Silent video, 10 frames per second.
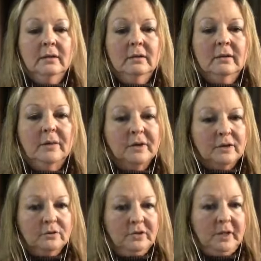that would go
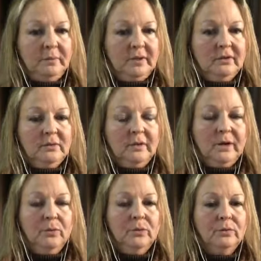deep into my
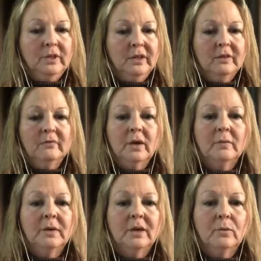wounding of not
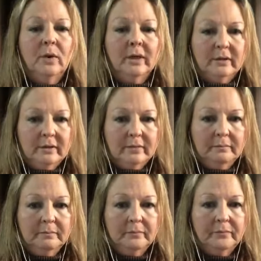being wanted,
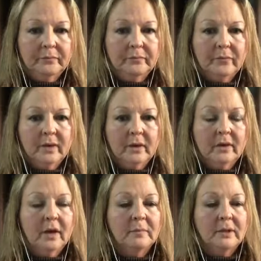not
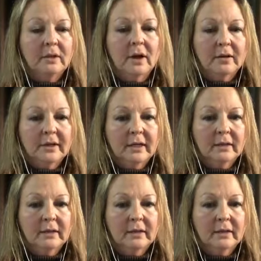belonging.